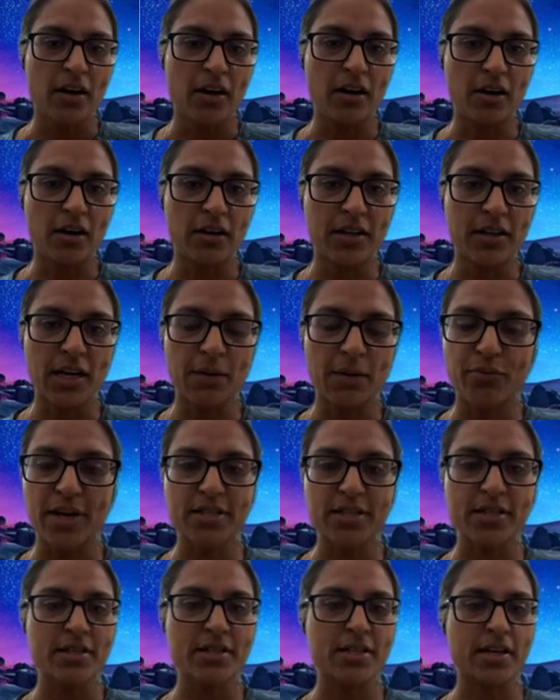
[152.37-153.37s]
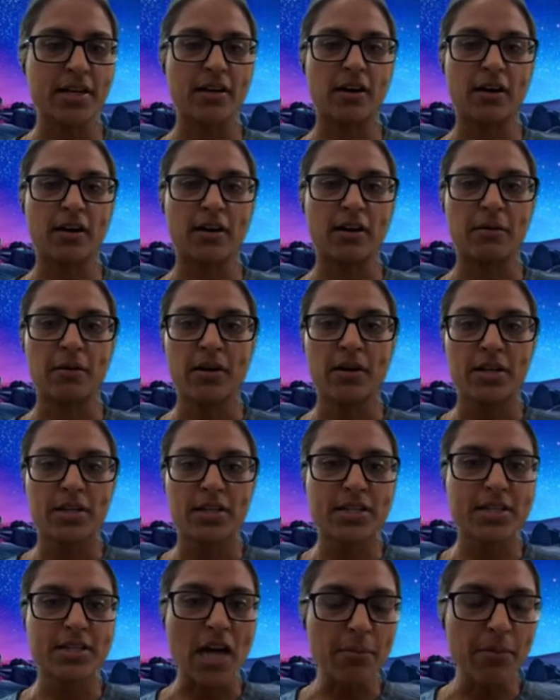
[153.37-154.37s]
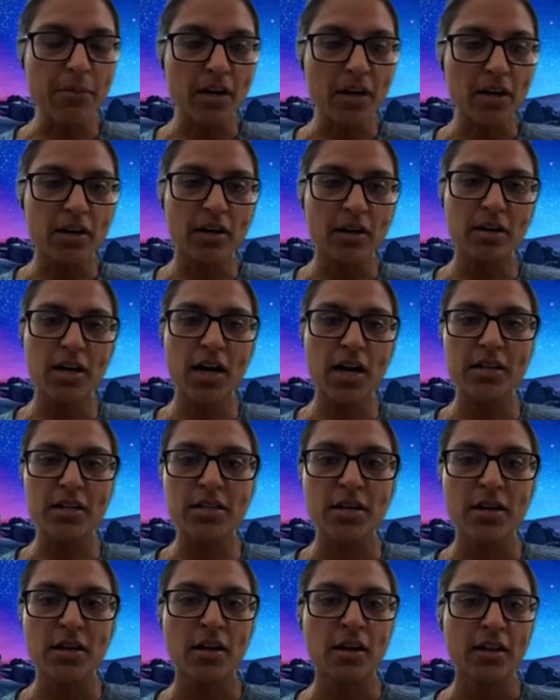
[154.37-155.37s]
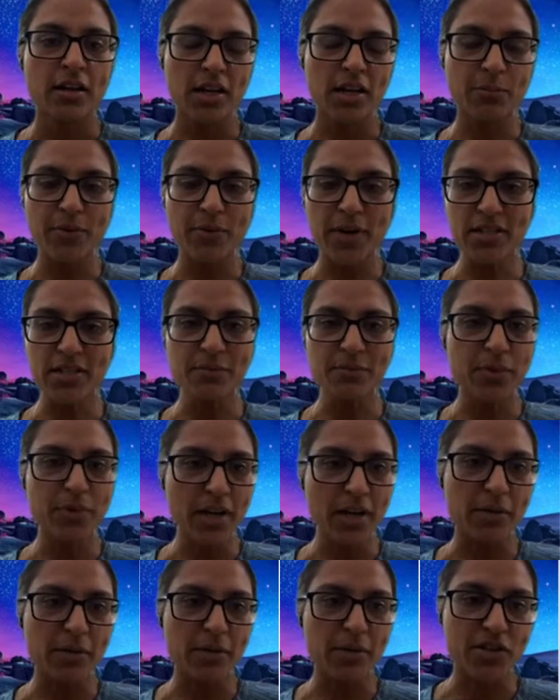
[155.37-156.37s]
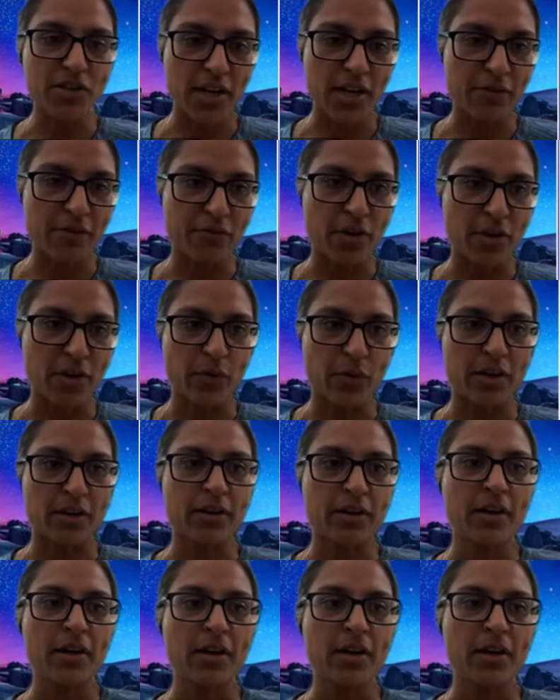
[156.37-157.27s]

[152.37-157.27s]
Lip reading: They are present in our stomach, gut. They are present pretty much everywhere.